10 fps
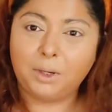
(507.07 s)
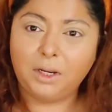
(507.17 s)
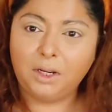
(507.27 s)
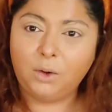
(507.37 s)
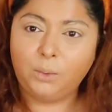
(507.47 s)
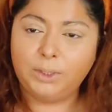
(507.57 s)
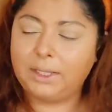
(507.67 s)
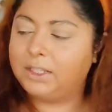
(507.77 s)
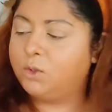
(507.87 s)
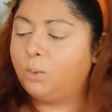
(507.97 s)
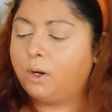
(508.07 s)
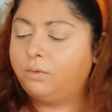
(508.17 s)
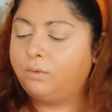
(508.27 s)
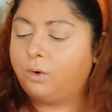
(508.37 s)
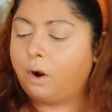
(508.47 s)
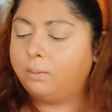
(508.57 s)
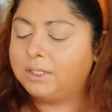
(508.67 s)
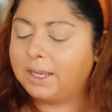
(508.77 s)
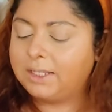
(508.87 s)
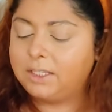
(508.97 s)
I'm gonna go with this one
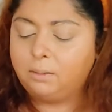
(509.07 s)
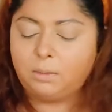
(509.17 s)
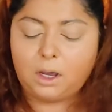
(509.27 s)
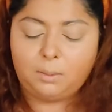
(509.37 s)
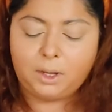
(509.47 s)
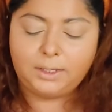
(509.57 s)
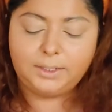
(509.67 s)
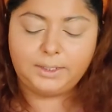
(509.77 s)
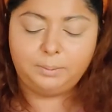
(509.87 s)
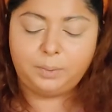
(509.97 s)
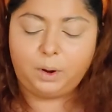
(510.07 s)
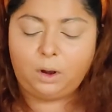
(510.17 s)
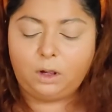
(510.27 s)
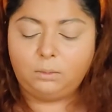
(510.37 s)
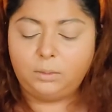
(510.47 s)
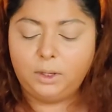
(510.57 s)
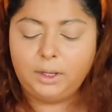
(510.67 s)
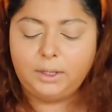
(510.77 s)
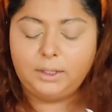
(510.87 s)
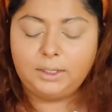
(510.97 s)
from Sexy Mama De Balm.
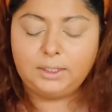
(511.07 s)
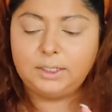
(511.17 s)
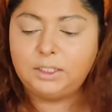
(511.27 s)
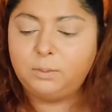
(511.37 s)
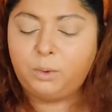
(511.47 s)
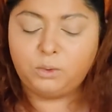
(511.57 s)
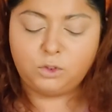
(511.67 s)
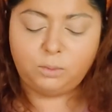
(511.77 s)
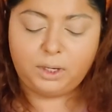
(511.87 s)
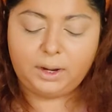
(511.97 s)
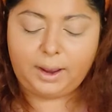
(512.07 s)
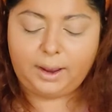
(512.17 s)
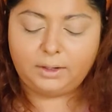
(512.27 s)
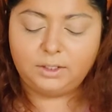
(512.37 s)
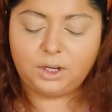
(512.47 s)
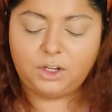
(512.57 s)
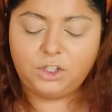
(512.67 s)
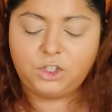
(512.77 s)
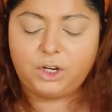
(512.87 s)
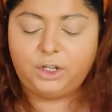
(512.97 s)
This is supposed to be an
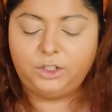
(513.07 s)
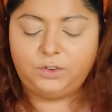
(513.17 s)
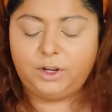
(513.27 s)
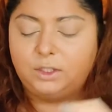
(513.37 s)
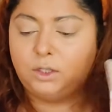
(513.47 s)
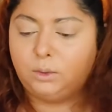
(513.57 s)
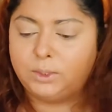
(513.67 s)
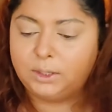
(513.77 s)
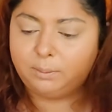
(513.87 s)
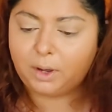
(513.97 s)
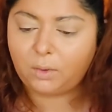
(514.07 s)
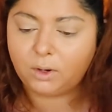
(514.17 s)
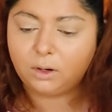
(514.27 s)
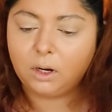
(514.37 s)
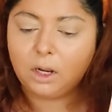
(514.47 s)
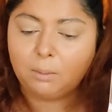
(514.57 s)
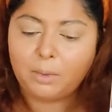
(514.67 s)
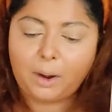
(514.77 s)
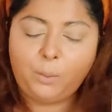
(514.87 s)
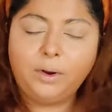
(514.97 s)
anti-shine translucent powder,
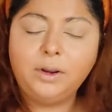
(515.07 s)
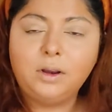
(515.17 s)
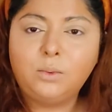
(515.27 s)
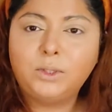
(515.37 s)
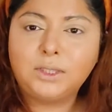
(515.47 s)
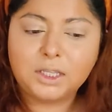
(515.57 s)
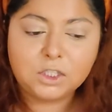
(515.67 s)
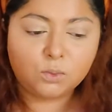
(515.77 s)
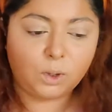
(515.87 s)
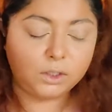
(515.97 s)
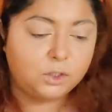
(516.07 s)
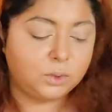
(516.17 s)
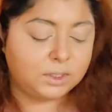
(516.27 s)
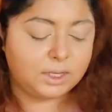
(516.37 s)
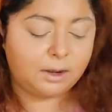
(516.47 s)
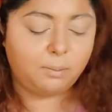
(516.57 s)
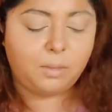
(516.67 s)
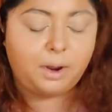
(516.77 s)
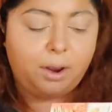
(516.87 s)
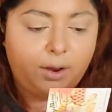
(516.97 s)
but I want to go with this one to
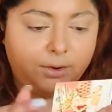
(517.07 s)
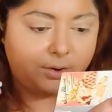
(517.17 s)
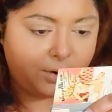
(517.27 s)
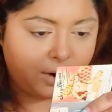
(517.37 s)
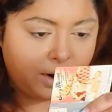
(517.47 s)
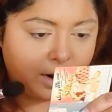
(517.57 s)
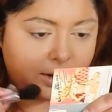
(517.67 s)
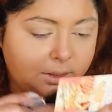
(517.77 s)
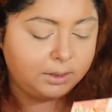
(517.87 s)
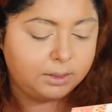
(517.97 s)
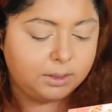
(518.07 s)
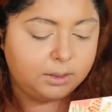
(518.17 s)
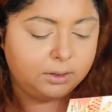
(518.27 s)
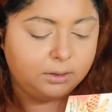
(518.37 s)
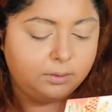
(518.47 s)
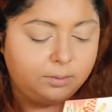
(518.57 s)
set my under eyes.